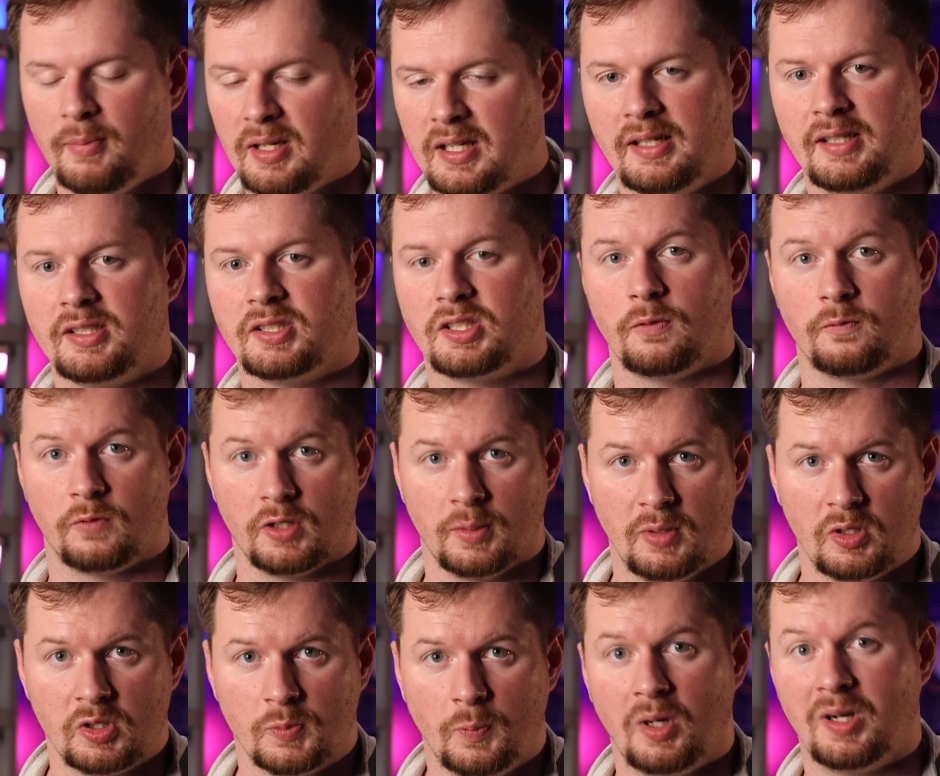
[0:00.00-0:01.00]
because for the
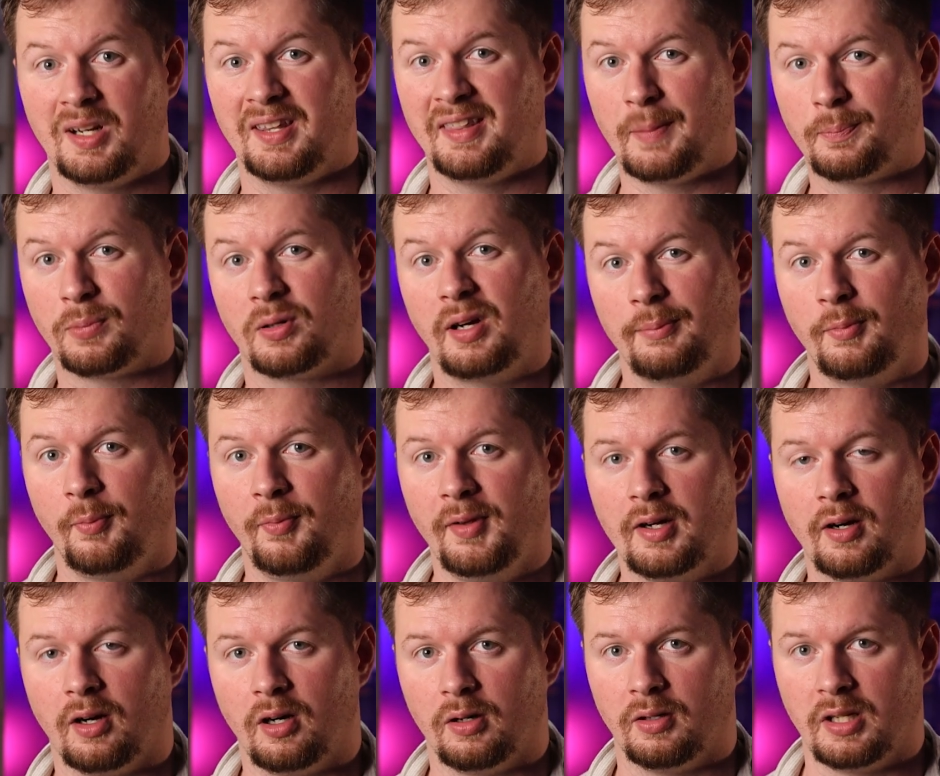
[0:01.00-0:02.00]
most part, they
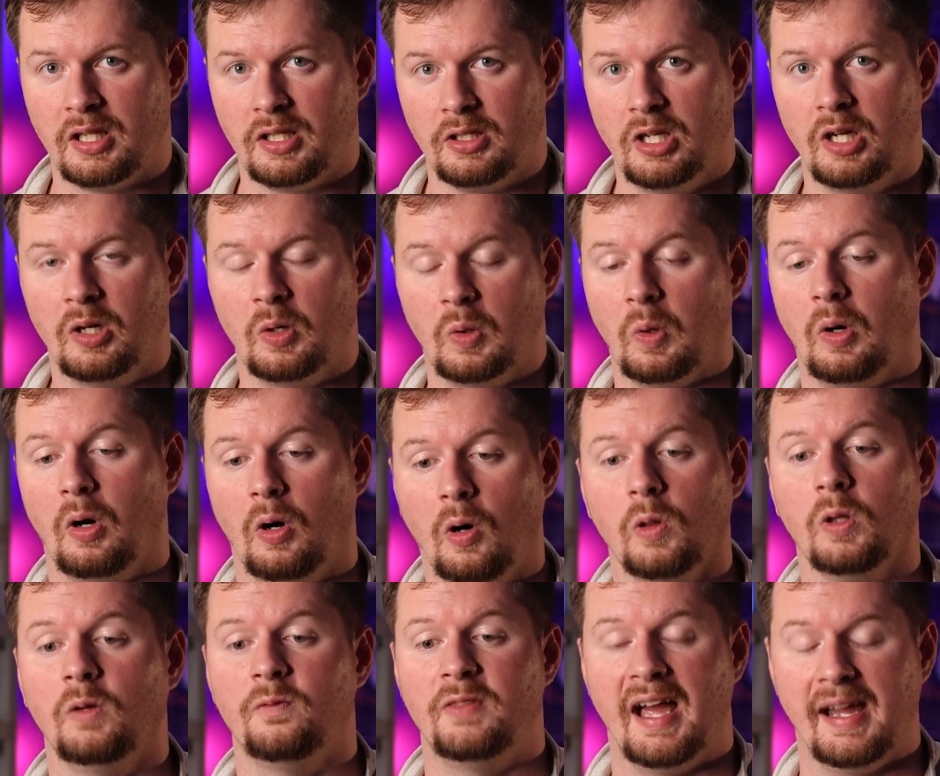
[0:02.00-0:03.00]
probably already know
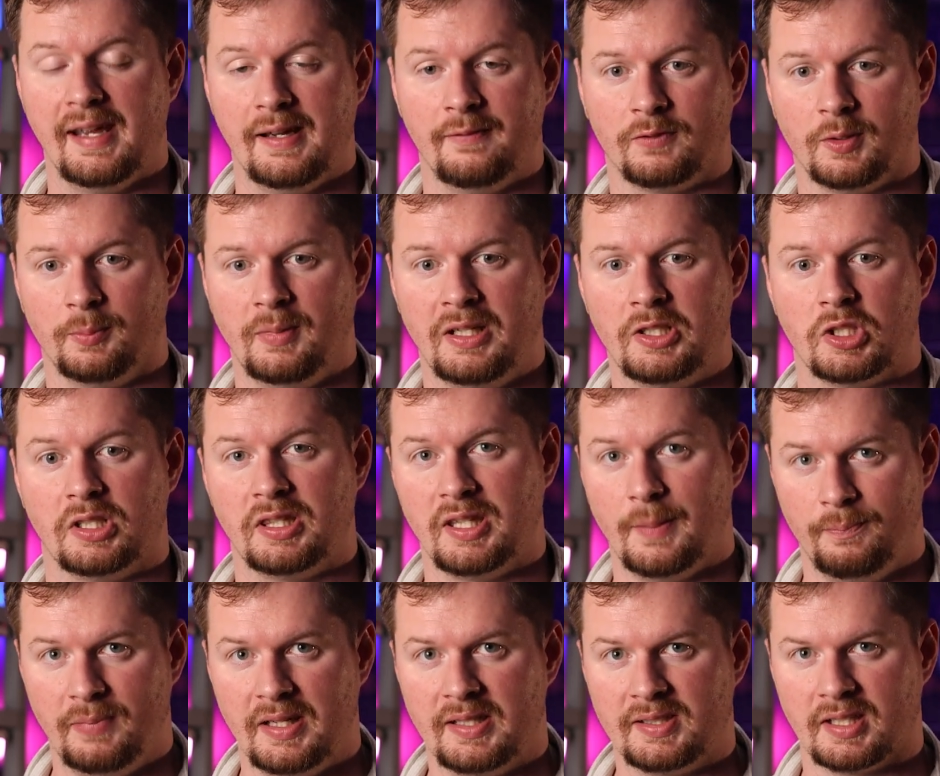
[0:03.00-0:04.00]
all of that information, the
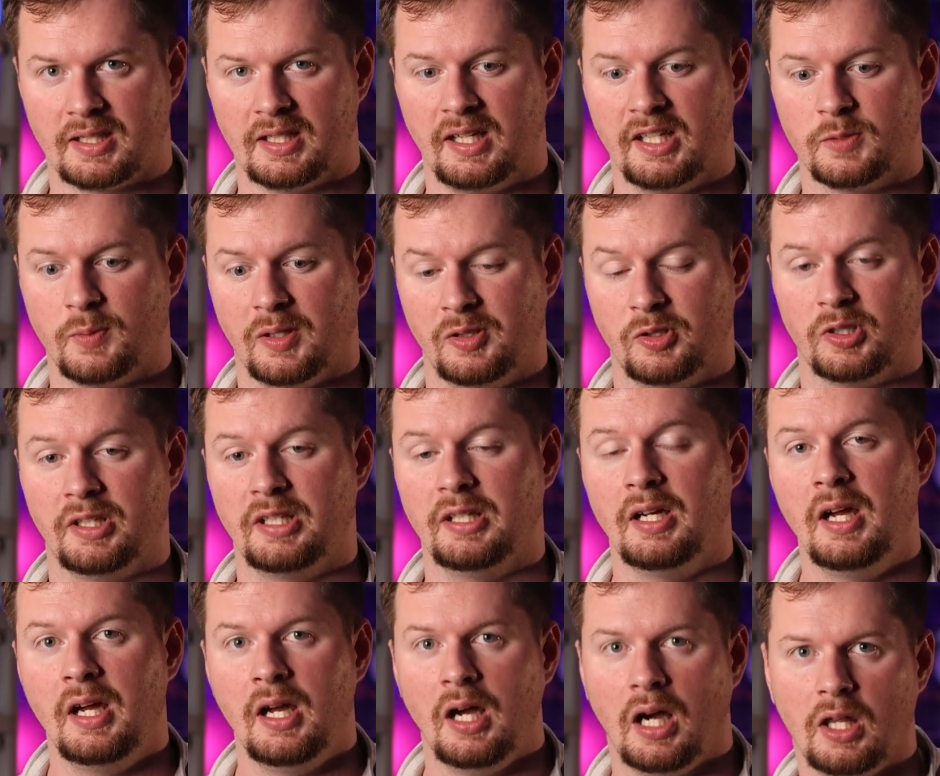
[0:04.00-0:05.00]
basic husbandry,
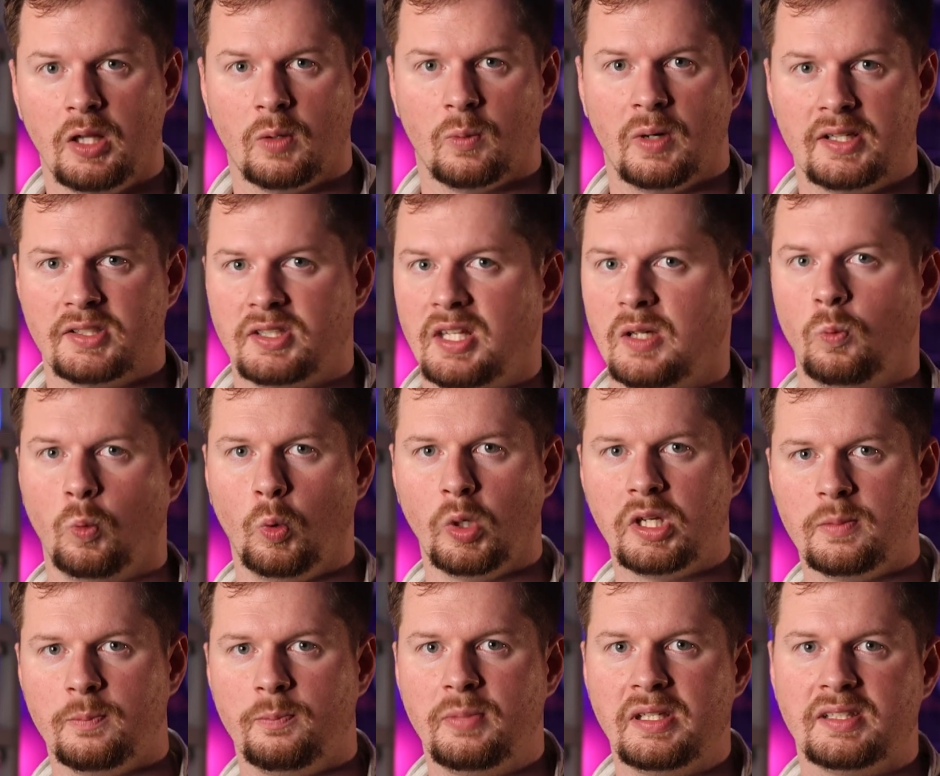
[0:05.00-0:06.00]
otherwise they
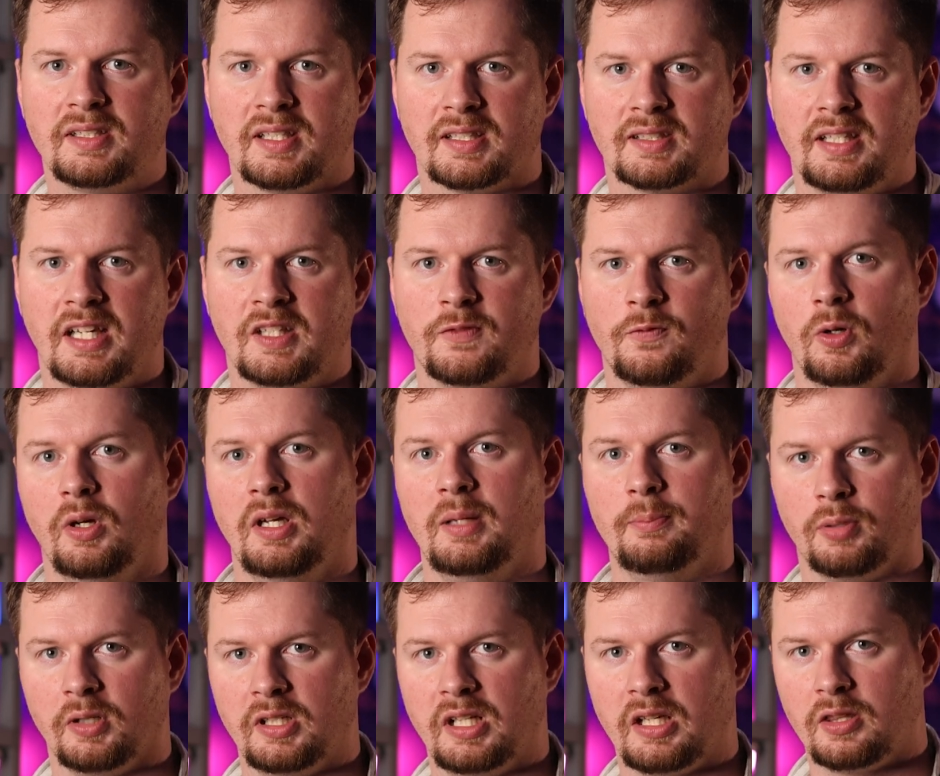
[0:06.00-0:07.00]
wouldn't be successful in
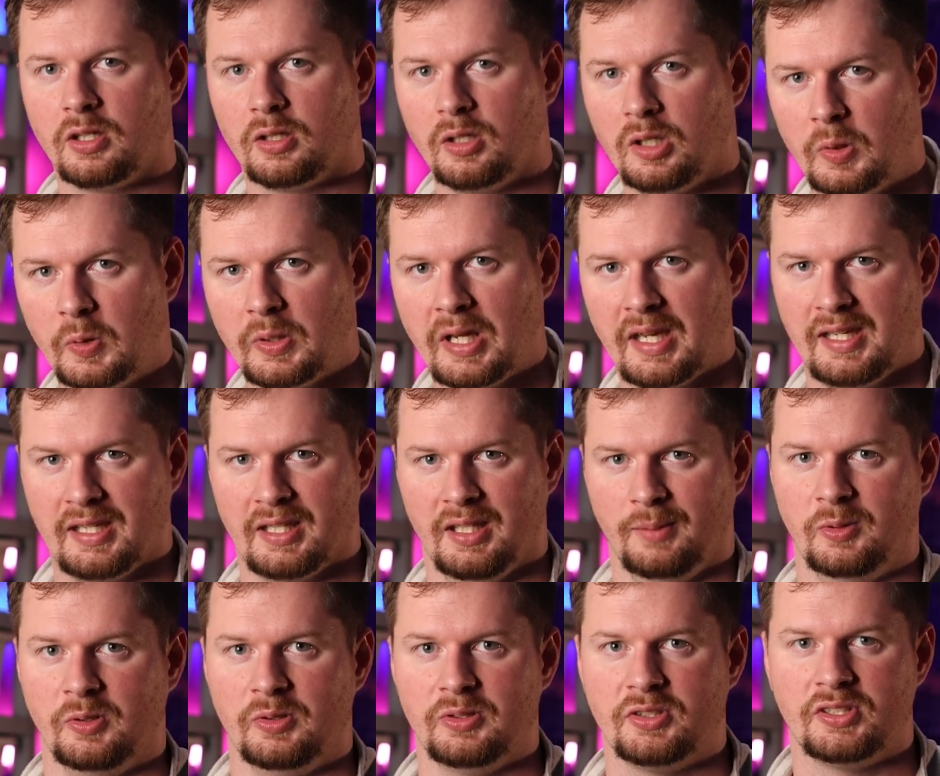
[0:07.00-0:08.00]
breeding their own
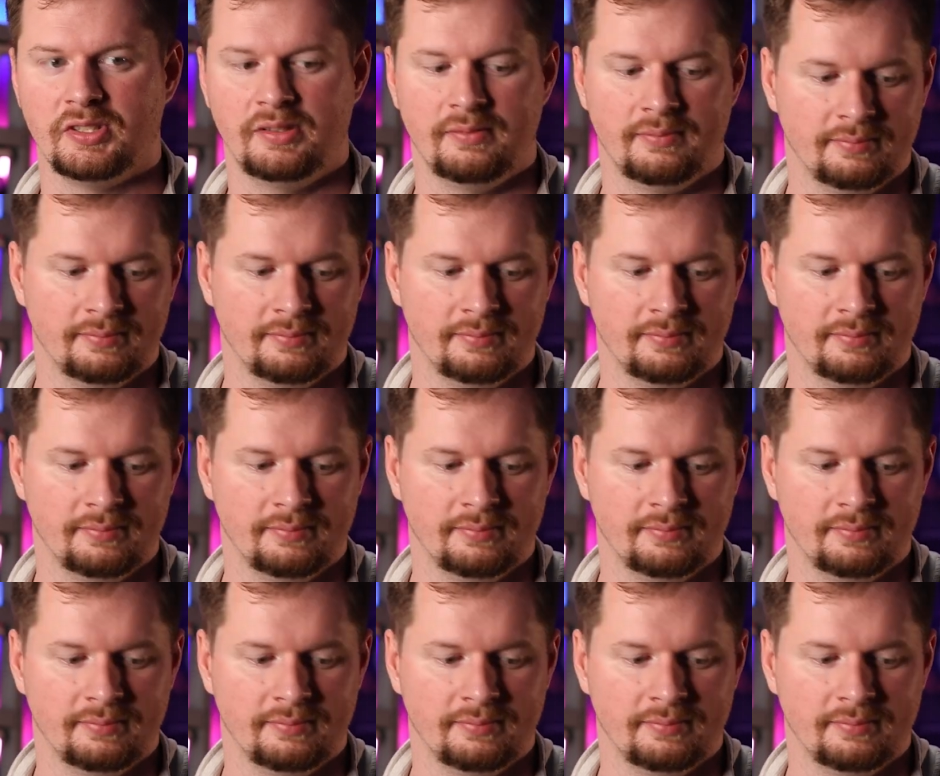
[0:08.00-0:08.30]
animals.